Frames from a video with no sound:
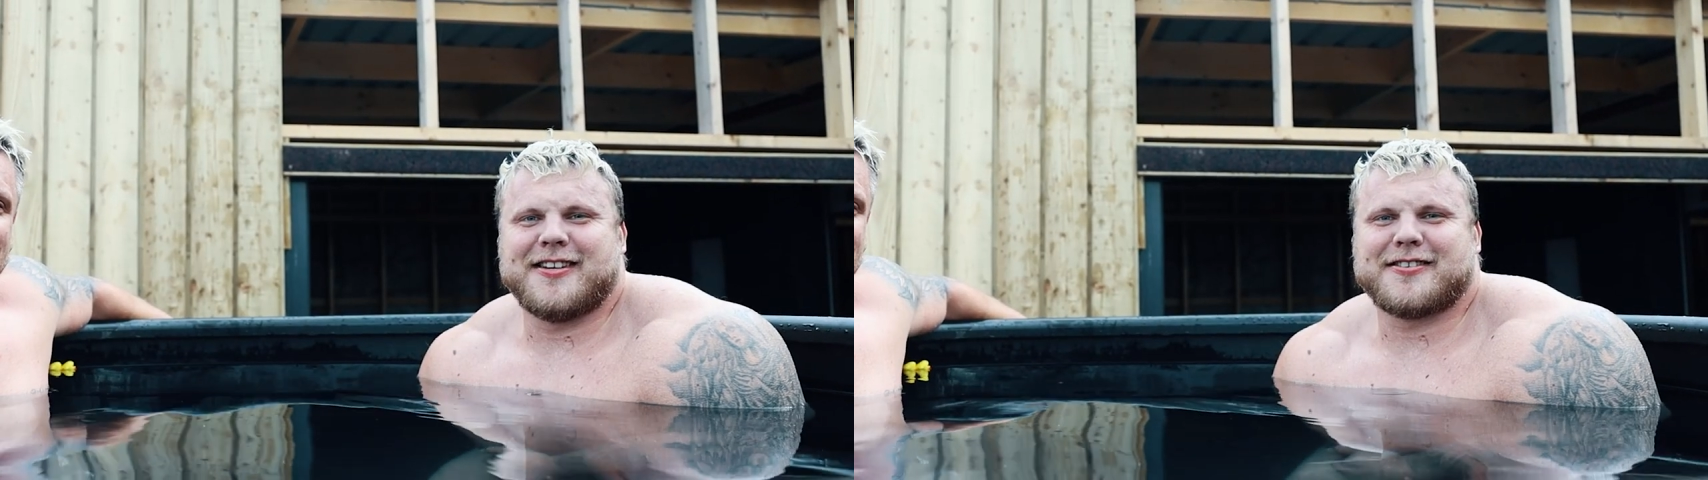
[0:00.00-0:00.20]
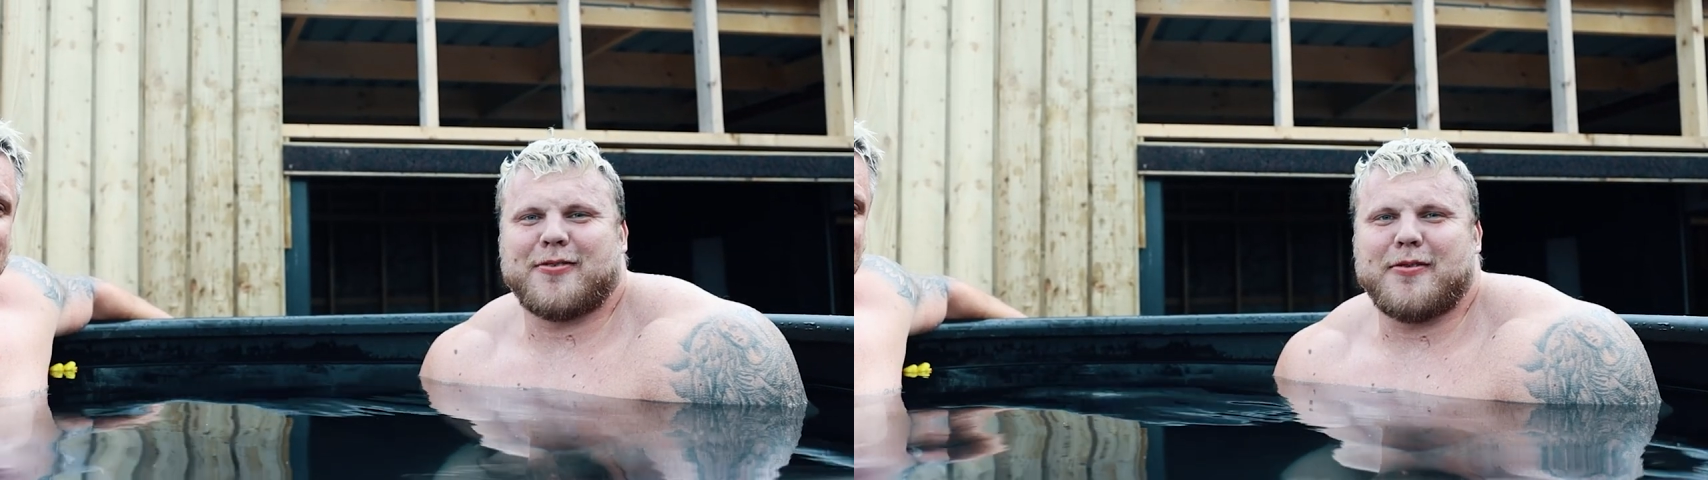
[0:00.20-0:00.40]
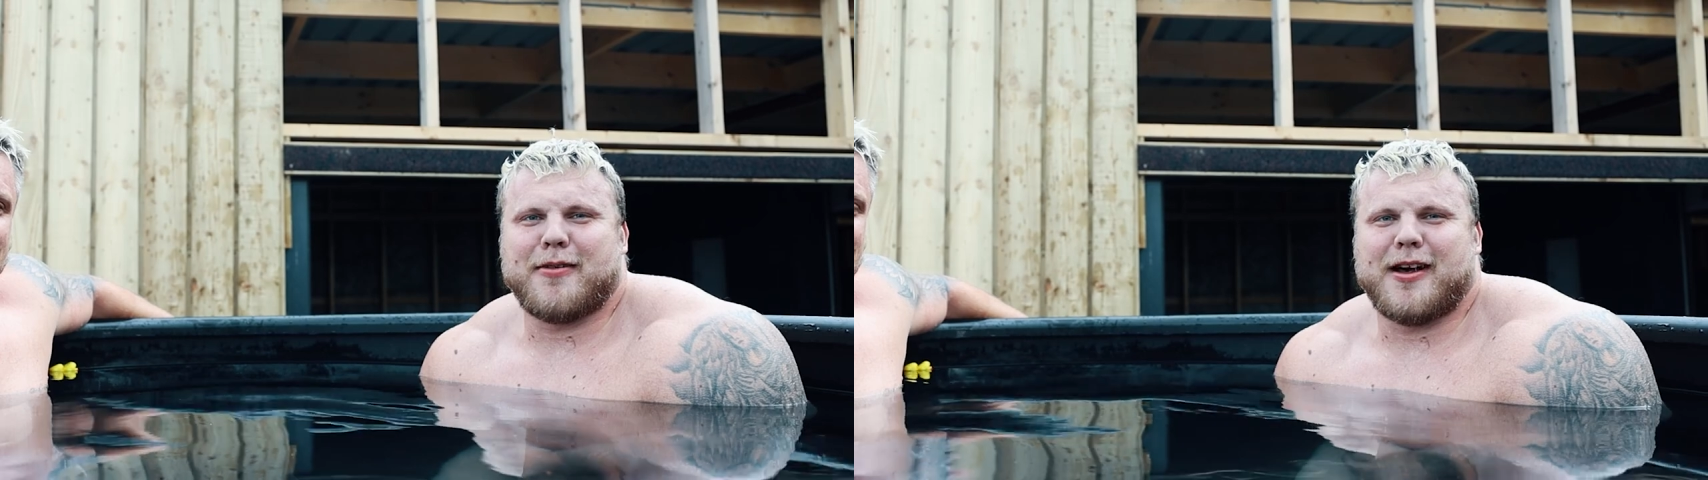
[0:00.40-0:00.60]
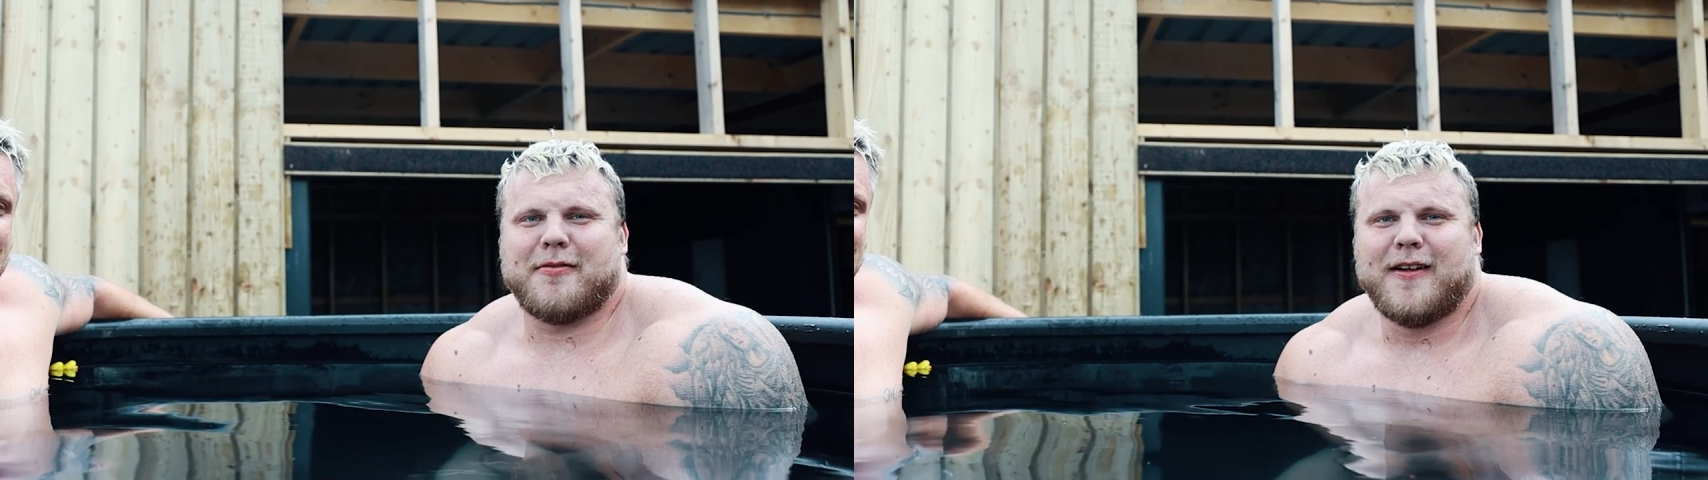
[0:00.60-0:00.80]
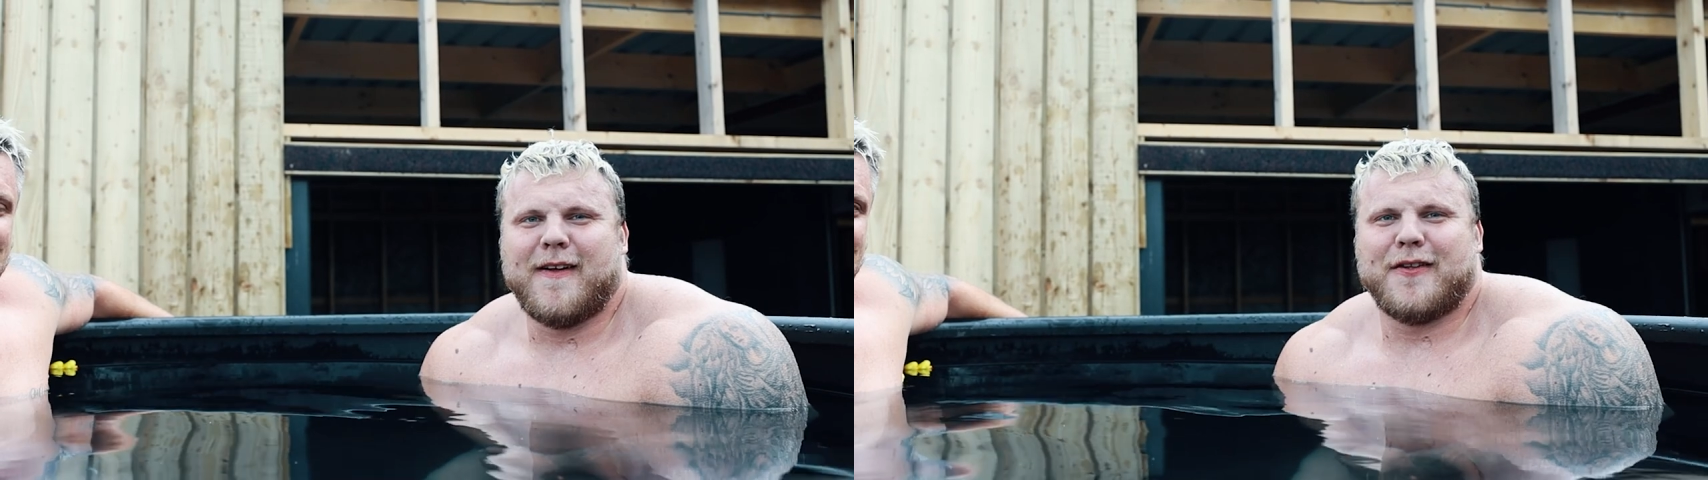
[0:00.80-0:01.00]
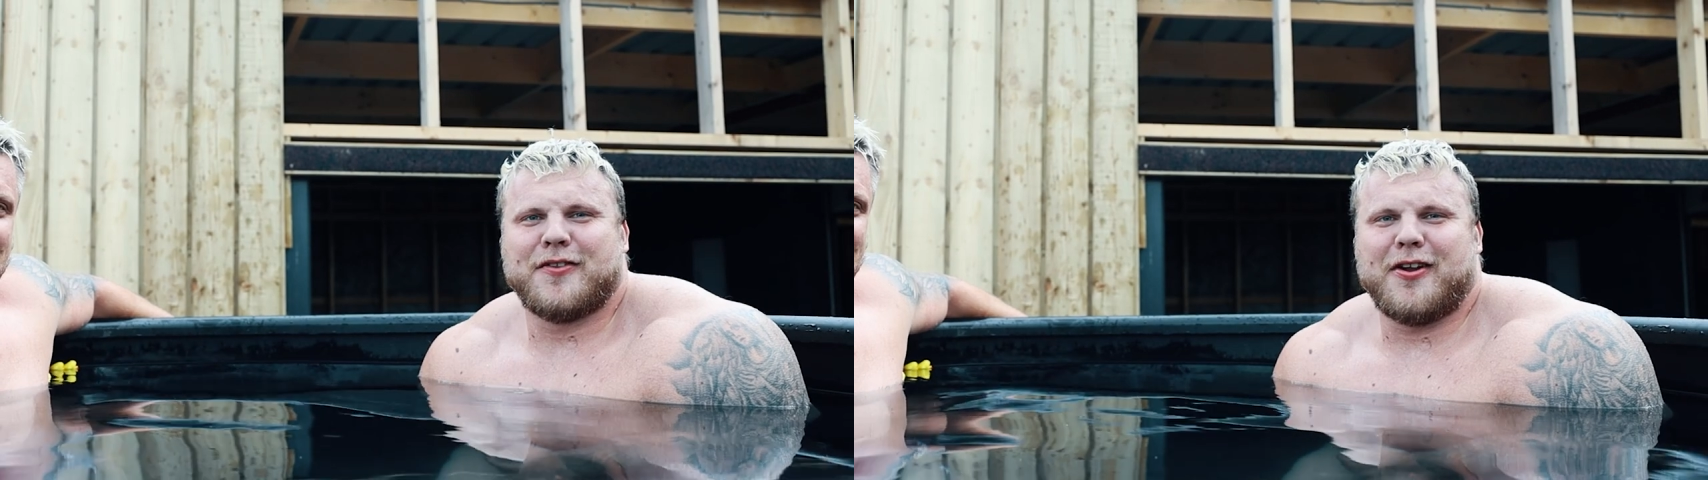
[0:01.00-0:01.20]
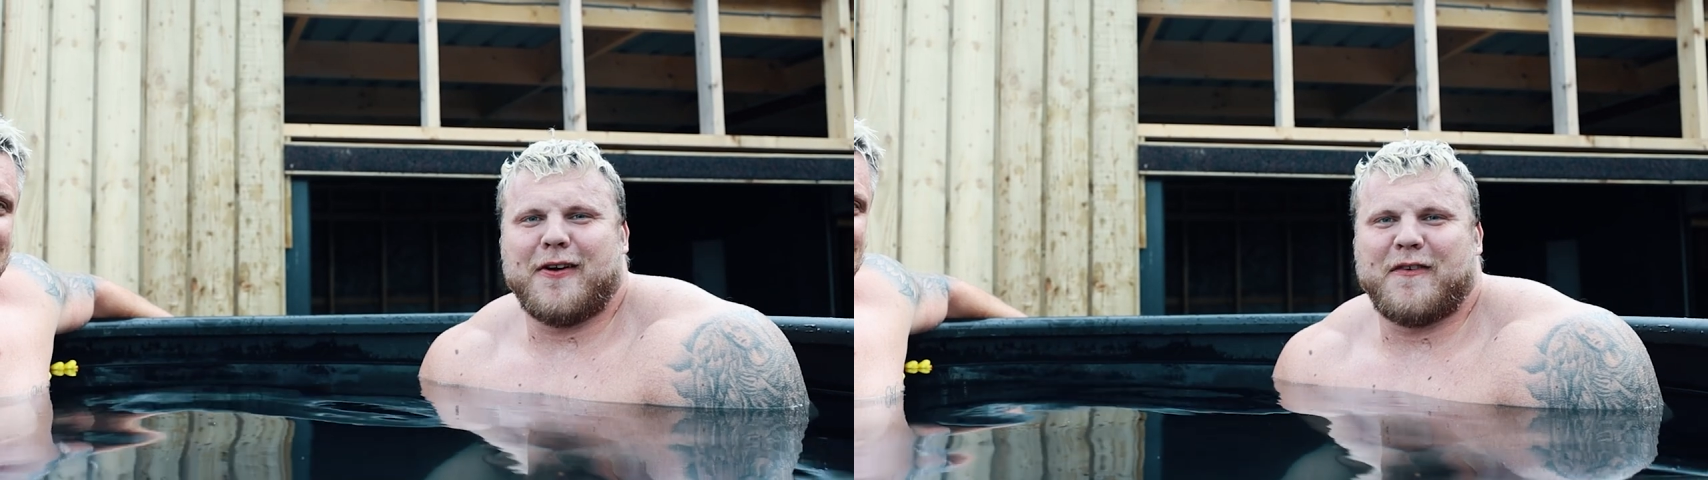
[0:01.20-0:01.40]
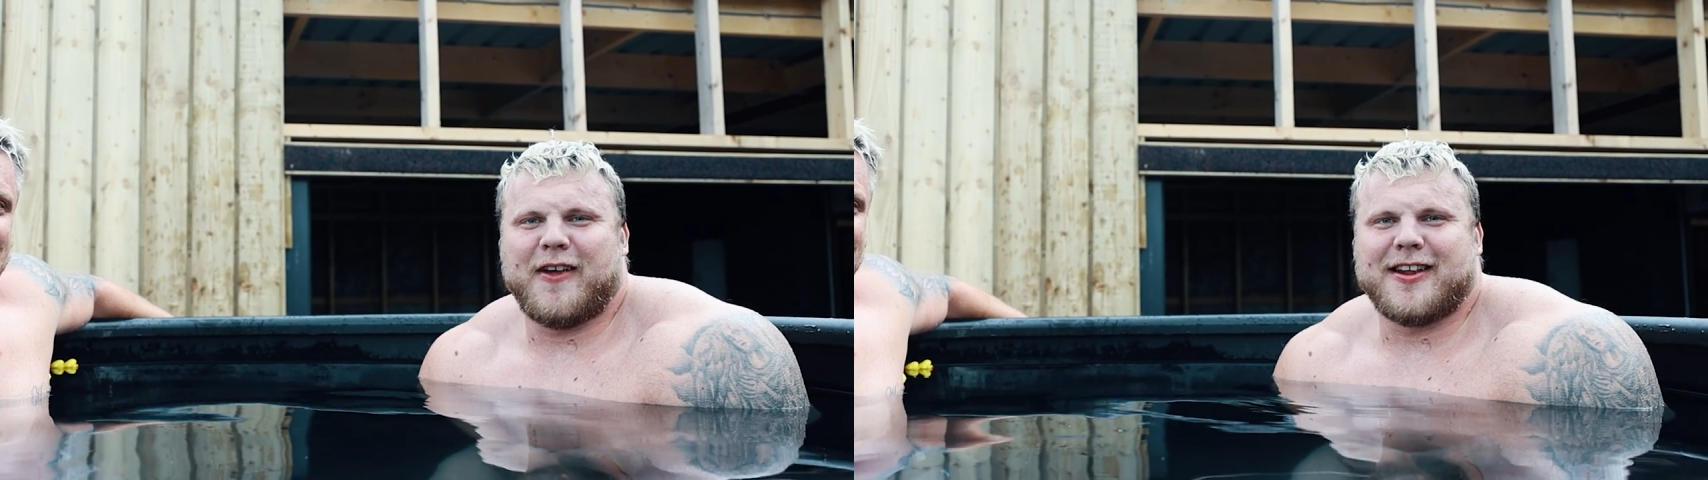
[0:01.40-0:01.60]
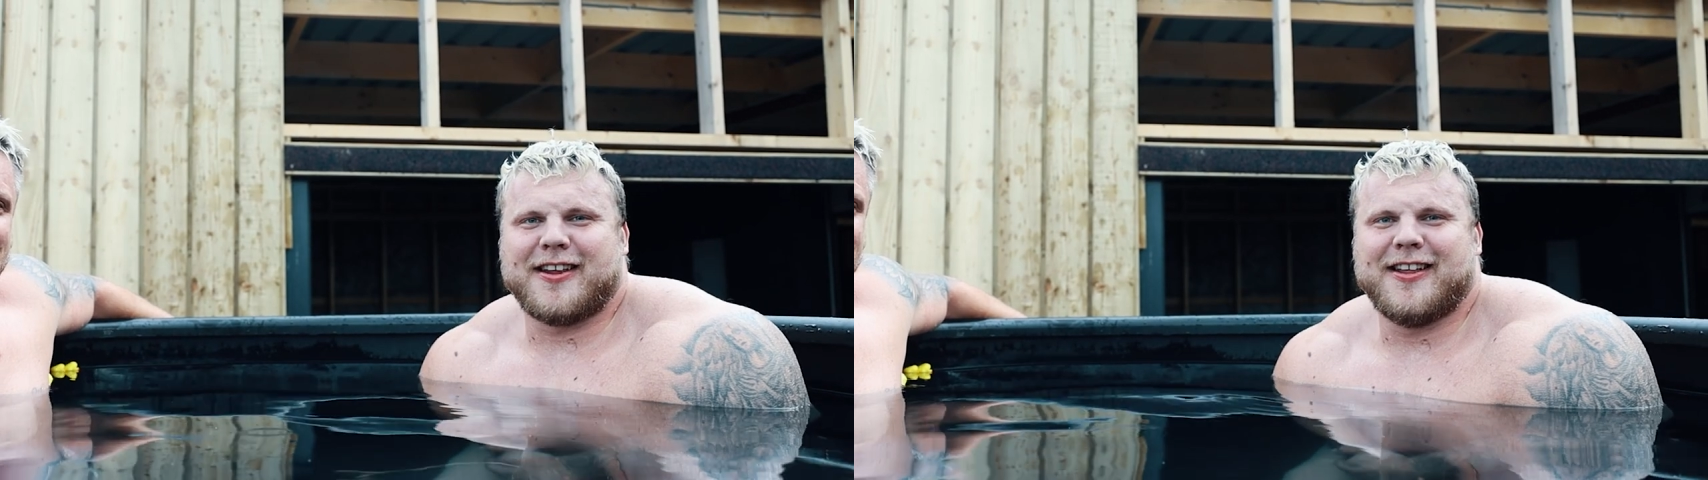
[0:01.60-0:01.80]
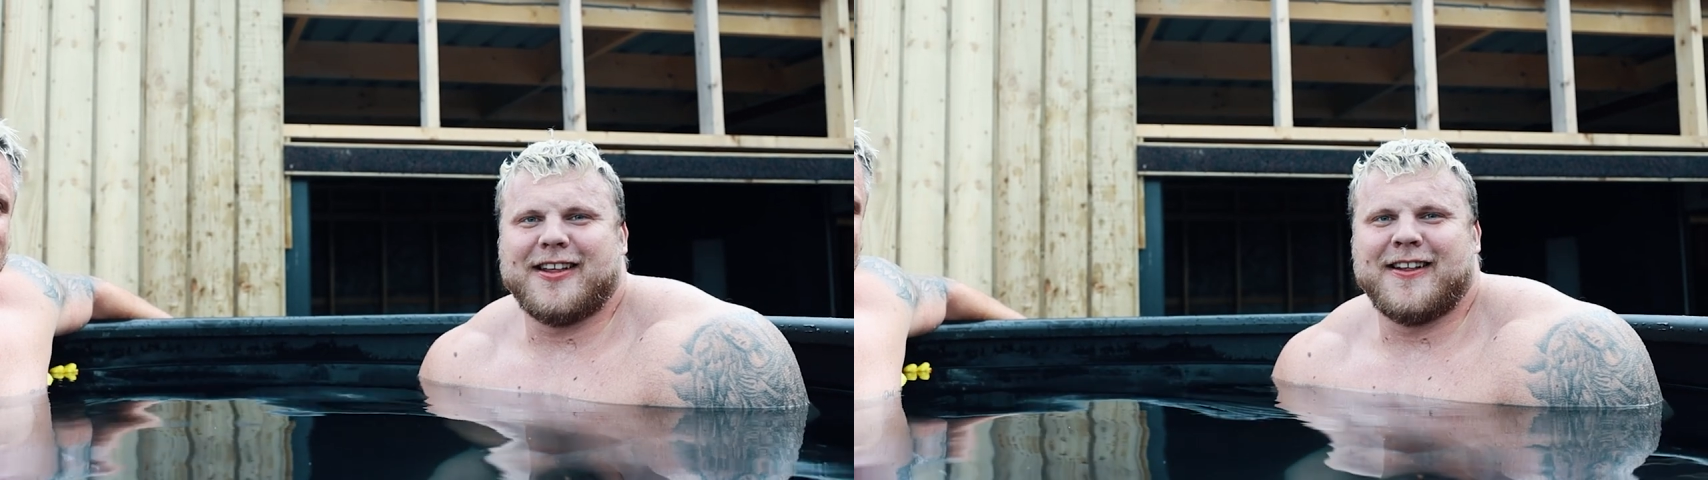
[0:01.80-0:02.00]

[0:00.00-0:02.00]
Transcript: swipe up, do your thing.